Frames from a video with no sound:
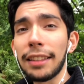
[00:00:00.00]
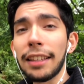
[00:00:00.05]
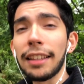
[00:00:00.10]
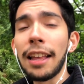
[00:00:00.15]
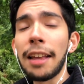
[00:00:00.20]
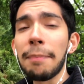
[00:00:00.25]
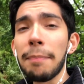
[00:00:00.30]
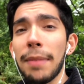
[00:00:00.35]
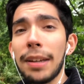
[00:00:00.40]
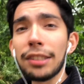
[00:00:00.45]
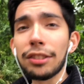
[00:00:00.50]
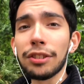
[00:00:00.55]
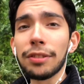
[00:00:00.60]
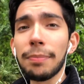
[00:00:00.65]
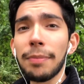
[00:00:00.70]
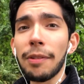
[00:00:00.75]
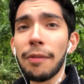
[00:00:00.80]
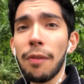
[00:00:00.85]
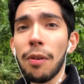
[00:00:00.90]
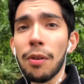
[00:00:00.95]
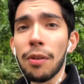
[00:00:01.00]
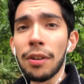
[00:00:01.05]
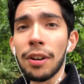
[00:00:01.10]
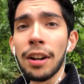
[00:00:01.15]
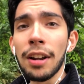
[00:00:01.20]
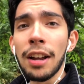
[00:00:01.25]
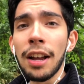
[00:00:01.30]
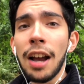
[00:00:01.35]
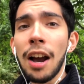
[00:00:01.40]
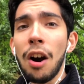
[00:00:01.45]
that I mentioned before
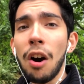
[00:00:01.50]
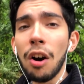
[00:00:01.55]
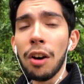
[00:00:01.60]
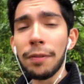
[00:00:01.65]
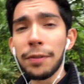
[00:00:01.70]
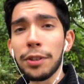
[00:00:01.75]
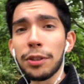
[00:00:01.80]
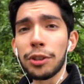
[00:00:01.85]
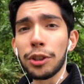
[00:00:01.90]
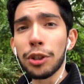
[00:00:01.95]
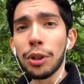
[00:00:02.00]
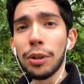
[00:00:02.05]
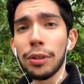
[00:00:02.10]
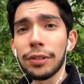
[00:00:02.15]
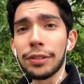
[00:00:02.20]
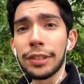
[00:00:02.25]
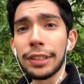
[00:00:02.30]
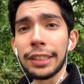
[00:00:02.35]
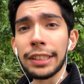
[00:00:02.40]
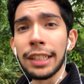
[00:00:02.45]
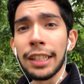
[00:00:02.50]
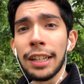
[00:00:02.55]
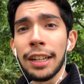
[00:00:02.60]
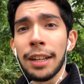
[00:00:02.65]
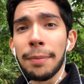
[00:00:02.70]
off your shoulders,